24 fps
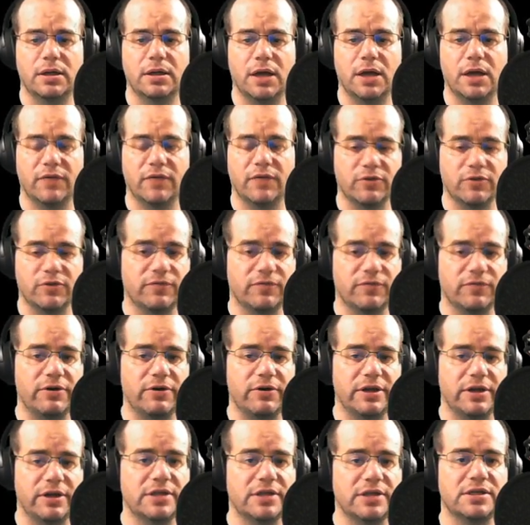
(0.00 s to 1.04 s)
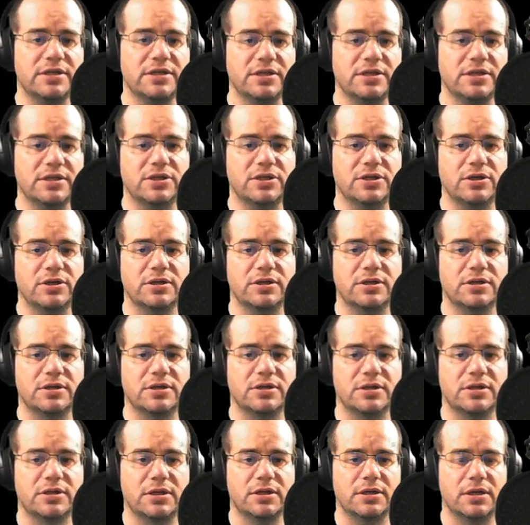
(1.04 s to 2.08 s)
I've got a very consistent
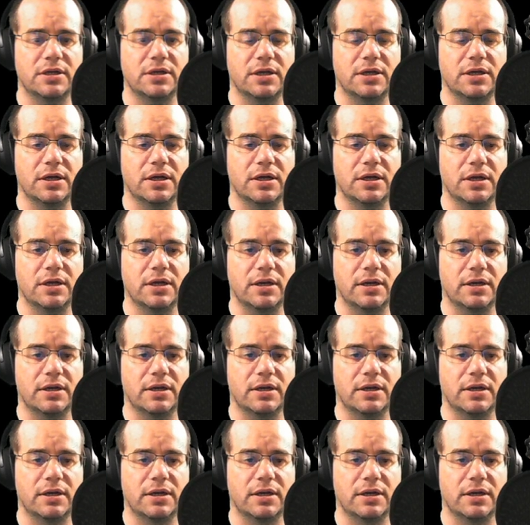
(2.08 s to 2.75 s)
uh,